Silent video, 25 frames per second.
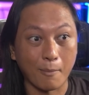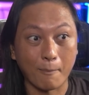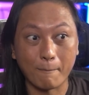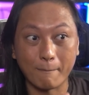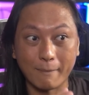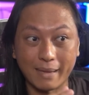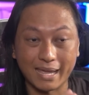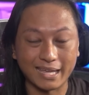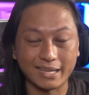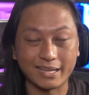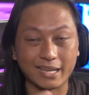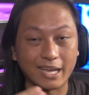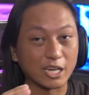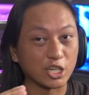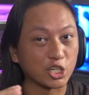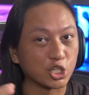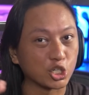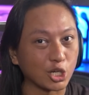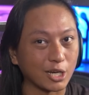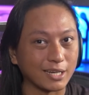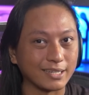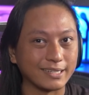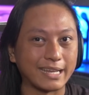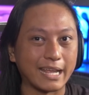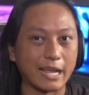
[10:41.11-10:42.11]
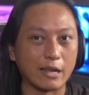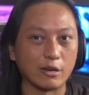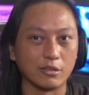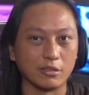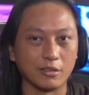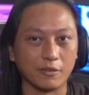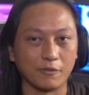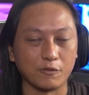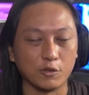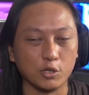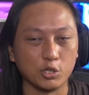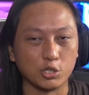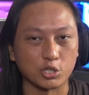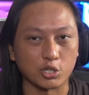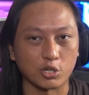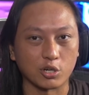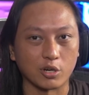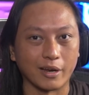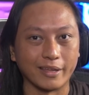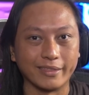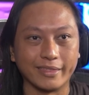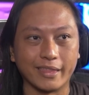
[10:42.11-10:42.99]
may get shut down in the future,